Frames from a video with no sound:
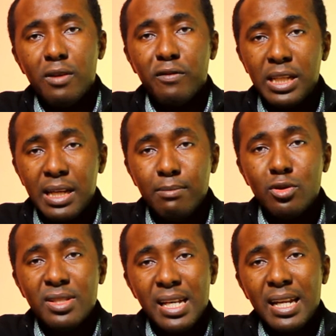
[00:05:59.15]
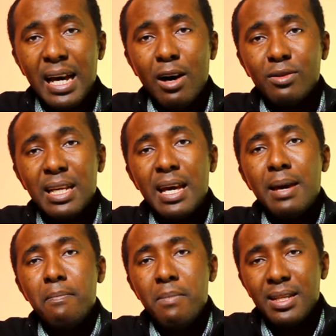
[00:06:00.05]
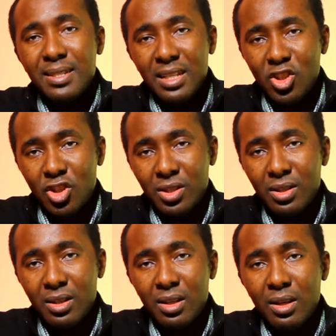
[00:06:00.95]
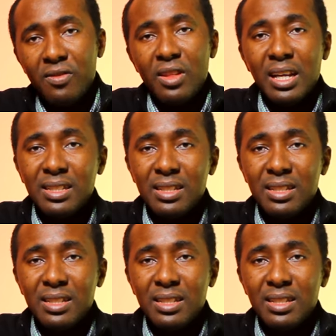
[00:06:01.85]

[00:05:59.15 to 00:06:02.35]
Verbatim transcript: for them to send out a message that